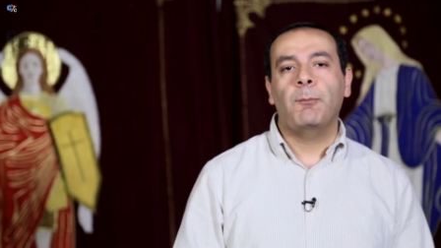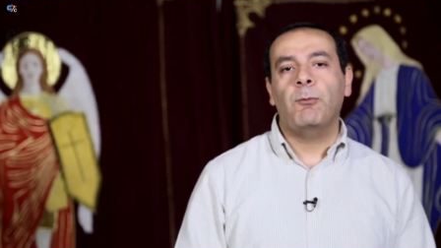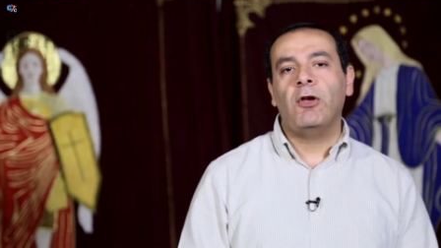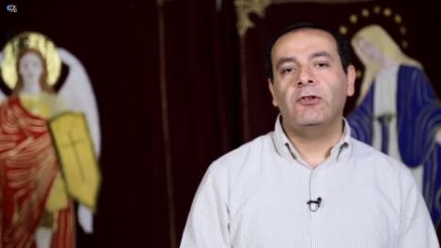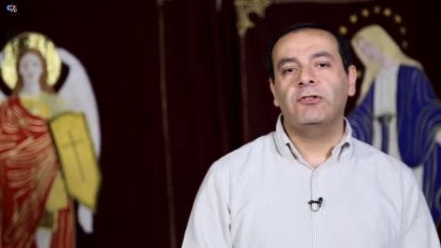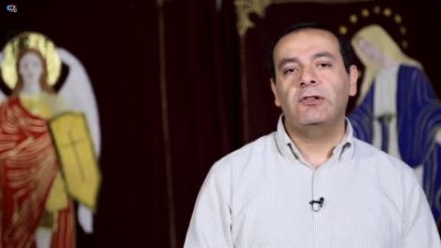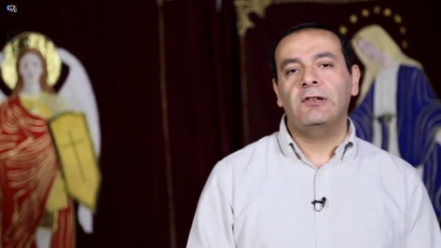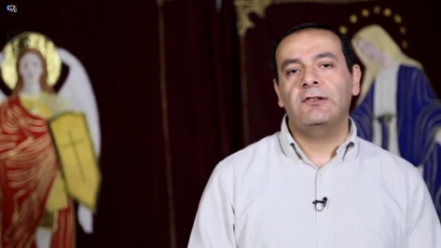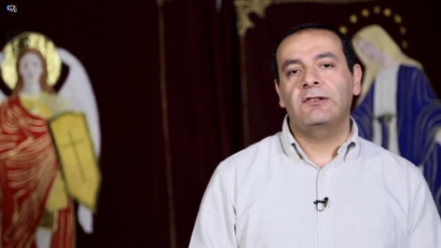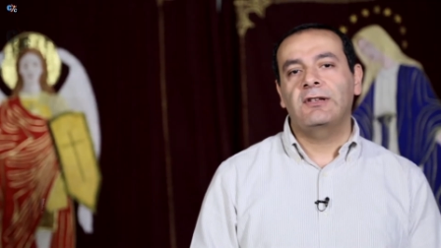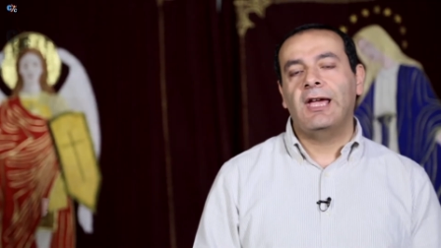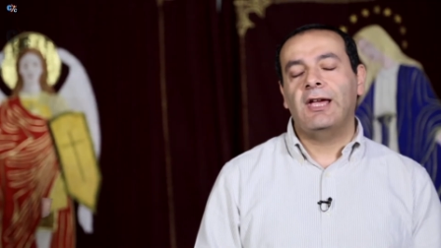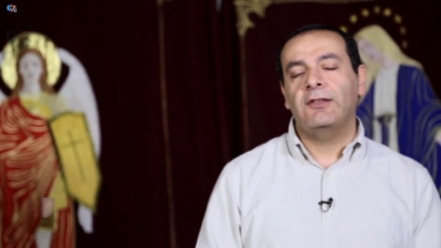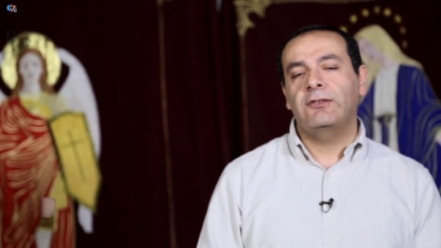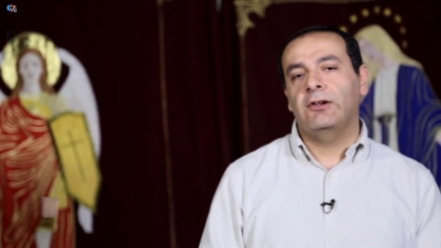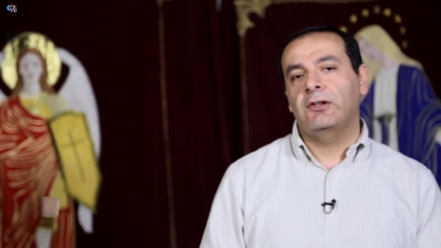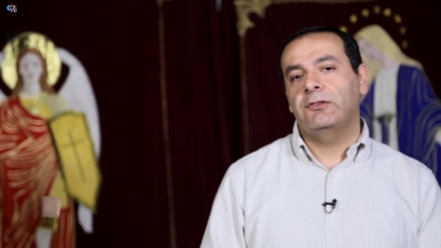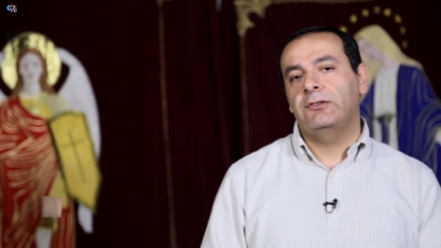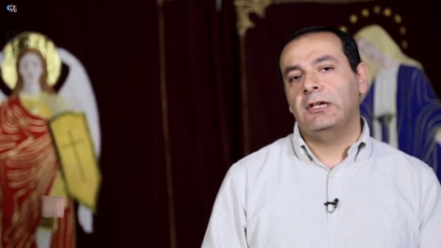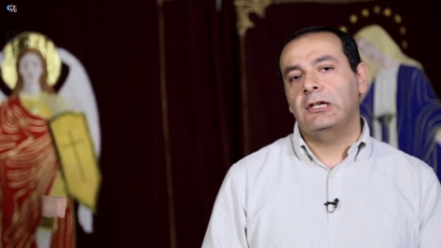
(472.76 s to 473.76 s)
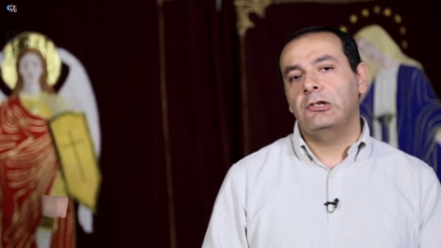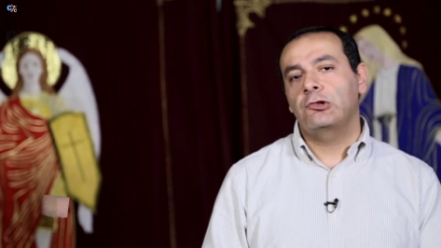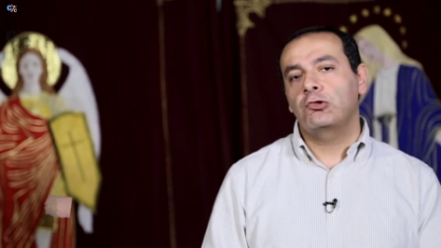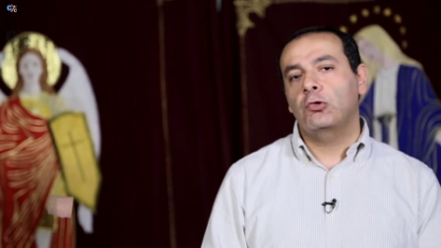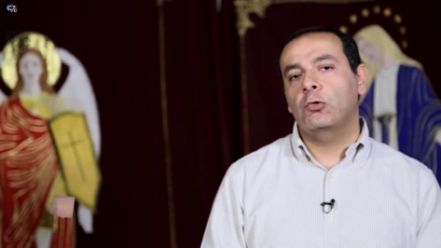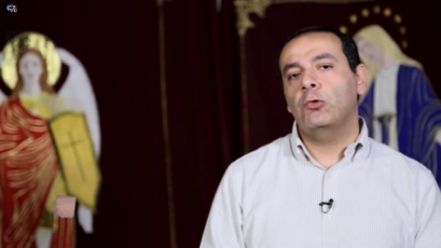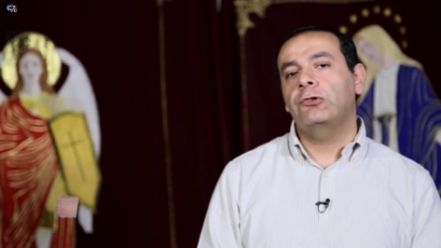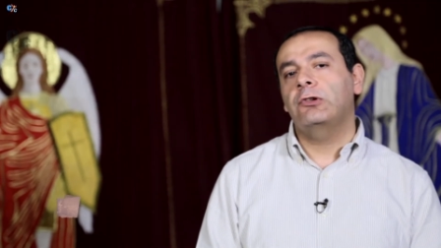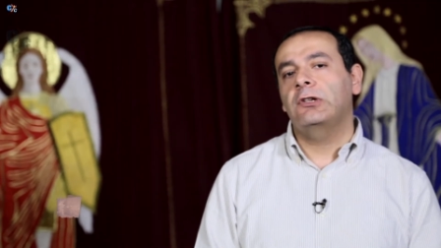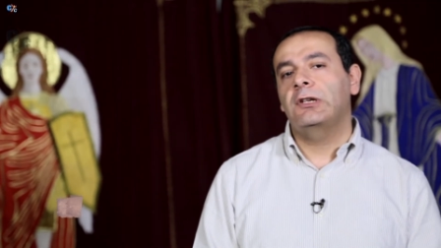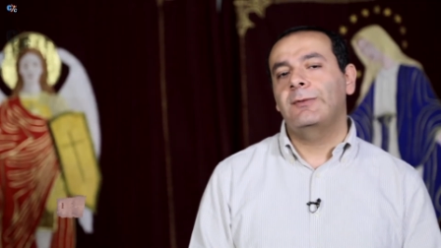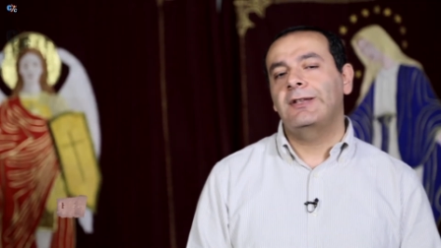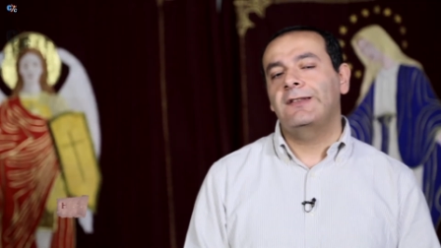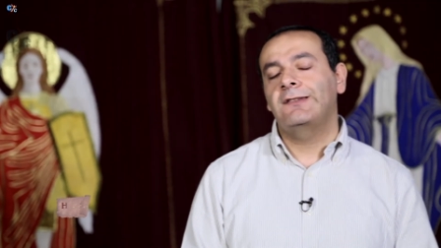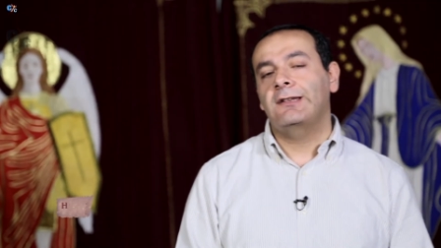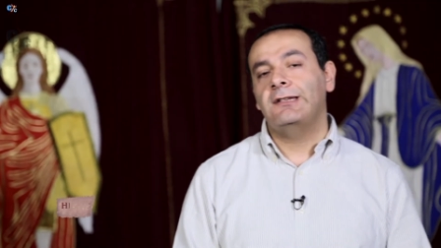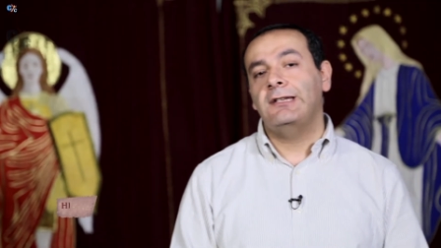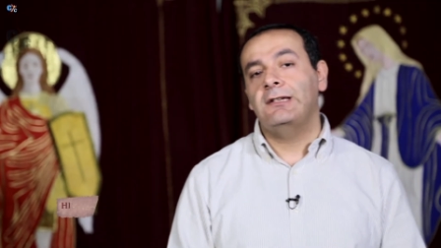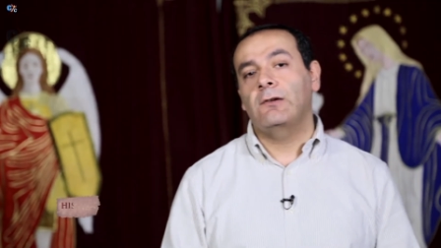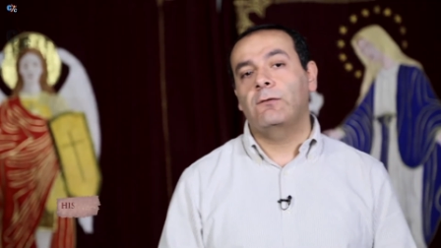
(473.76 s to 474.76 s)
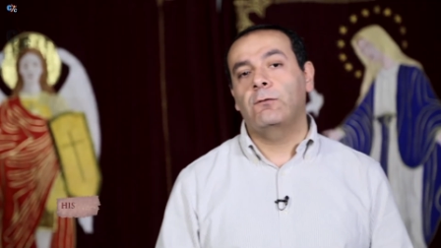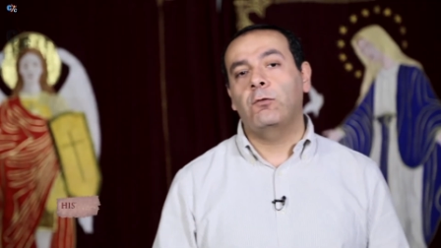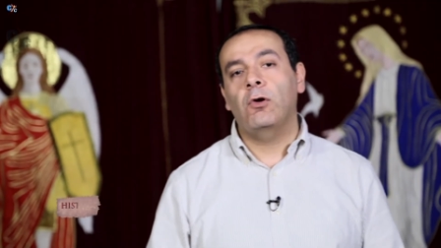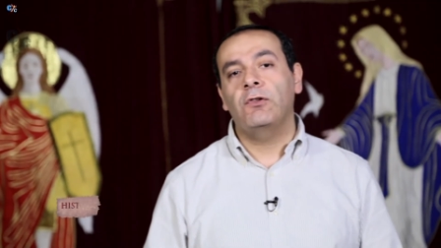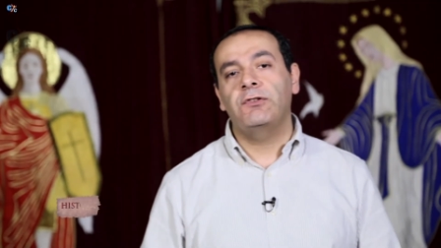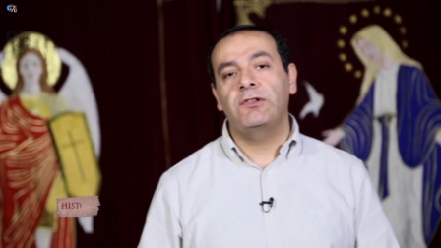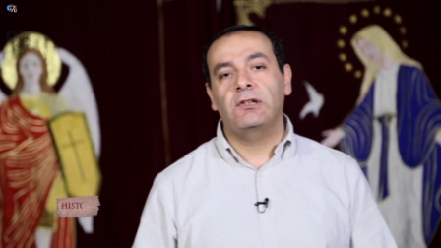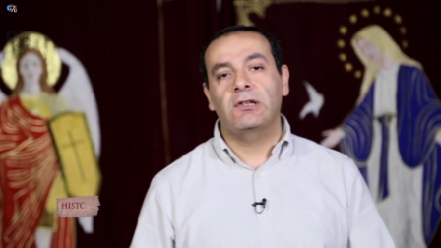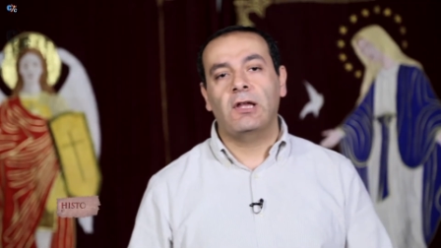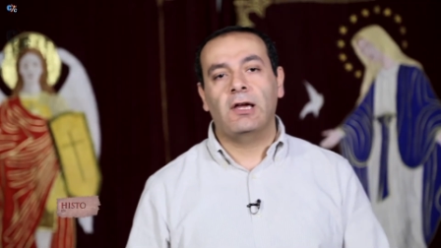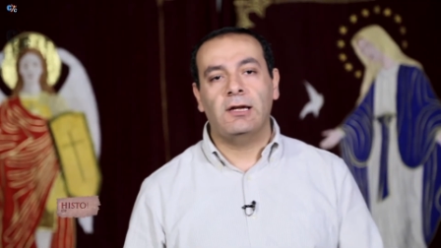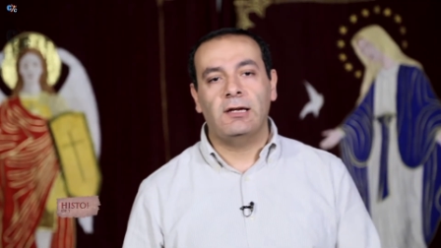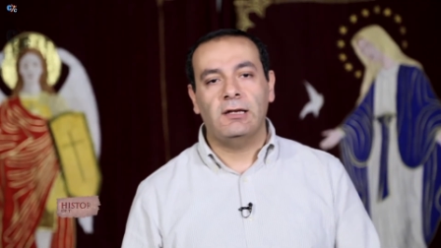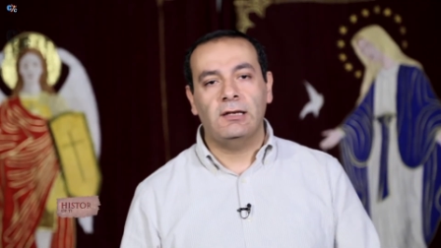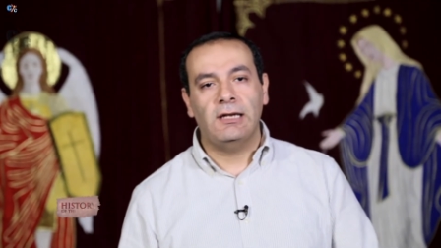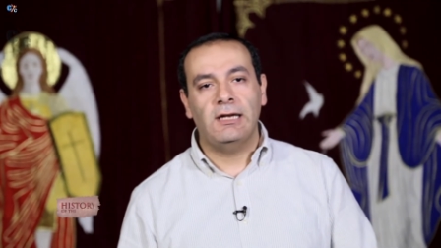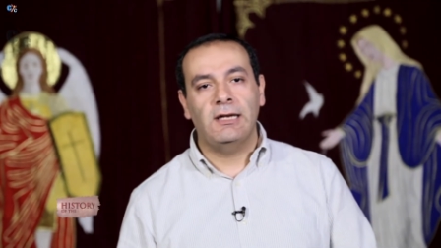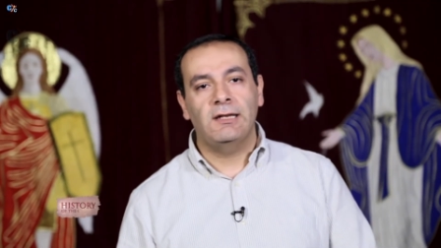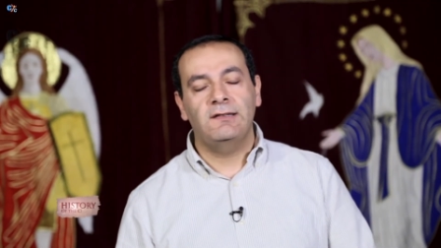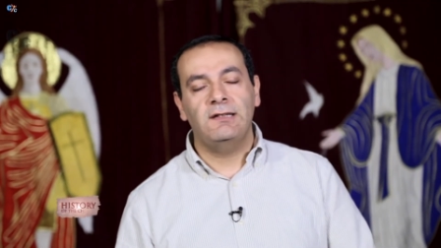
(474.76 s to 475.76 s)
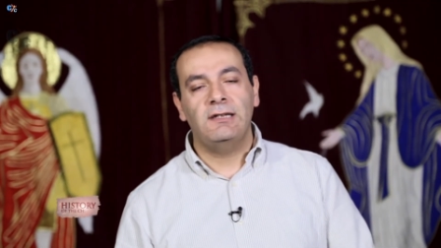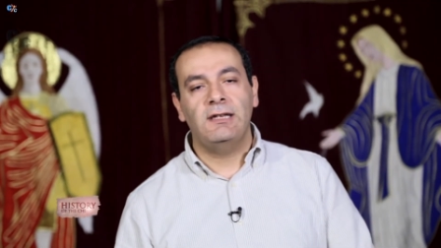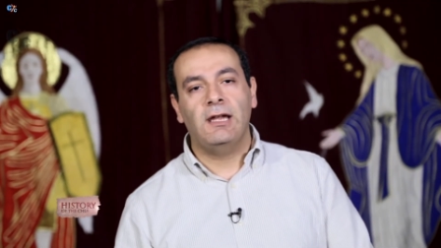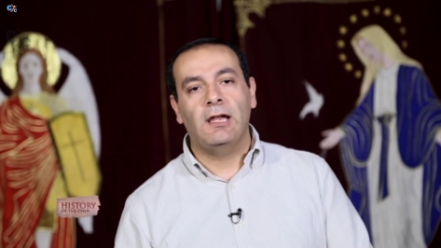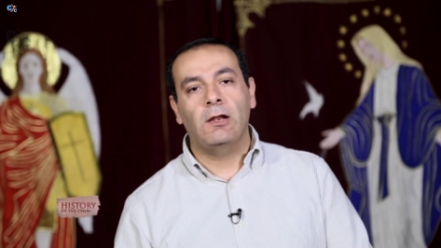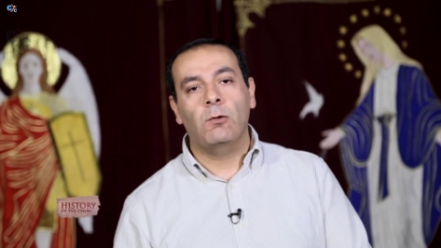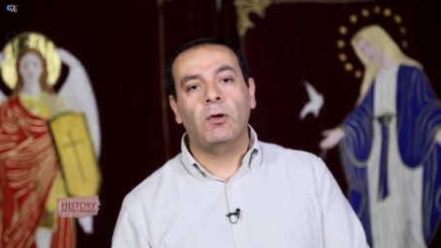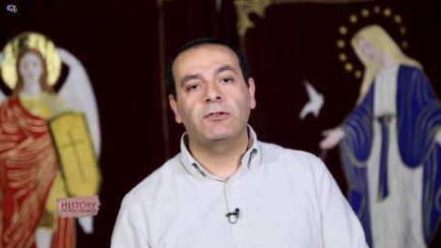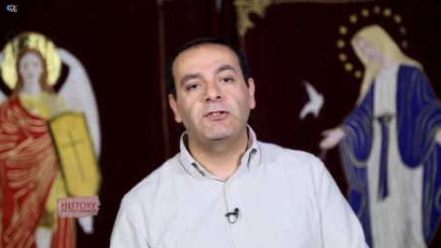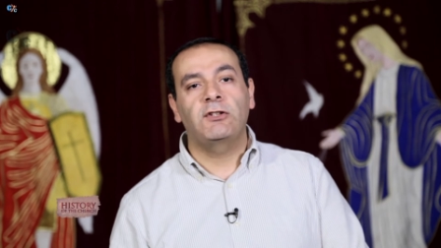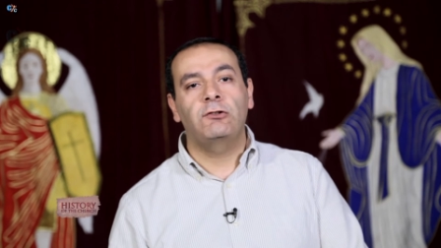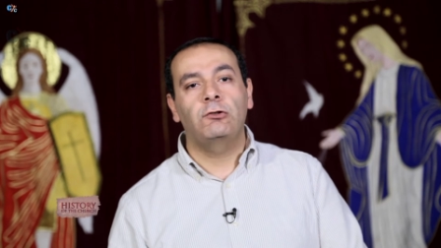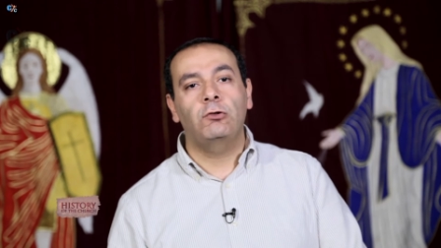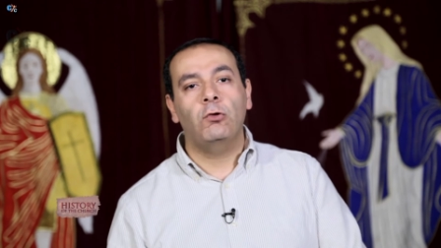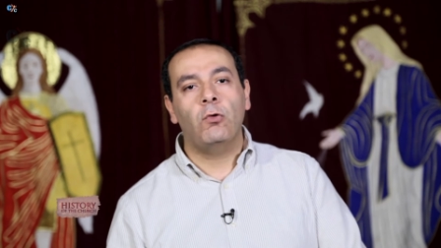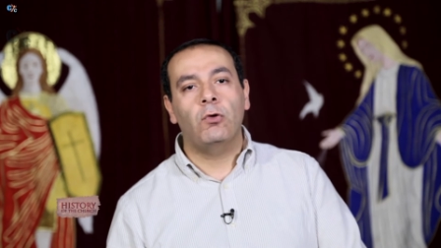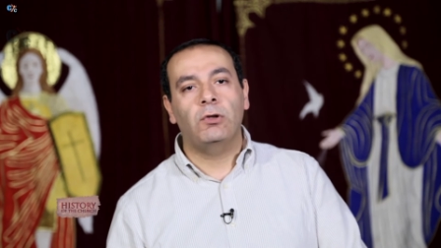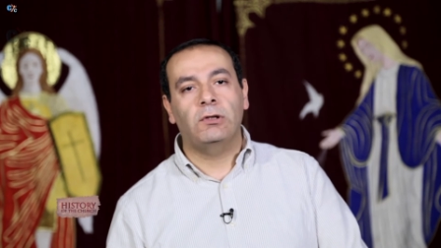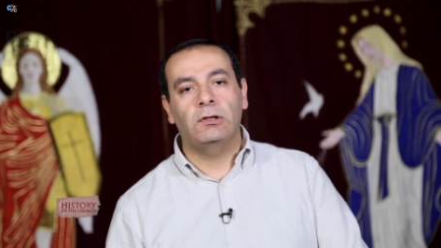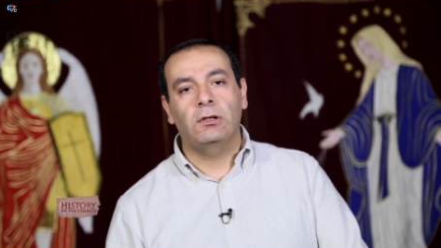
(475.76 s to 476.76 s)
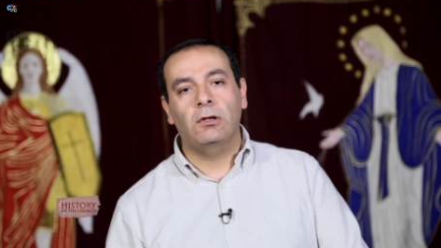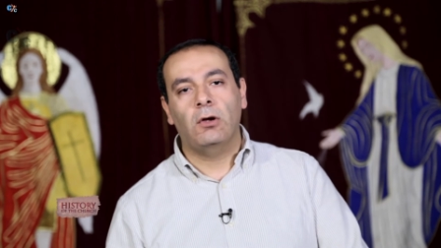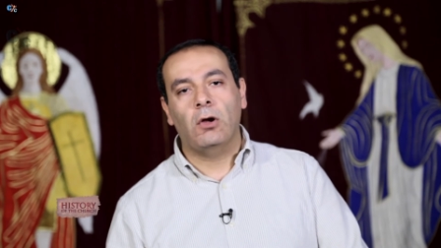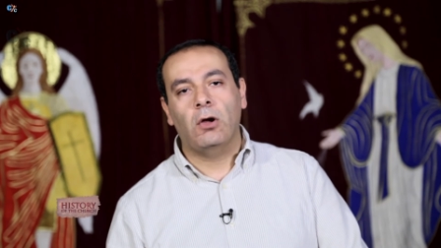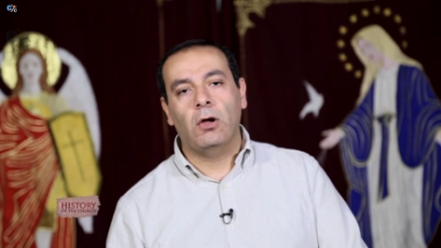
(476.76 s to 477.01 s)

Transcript: apostles gathered in Jerusalem in the year 49 AD in what is known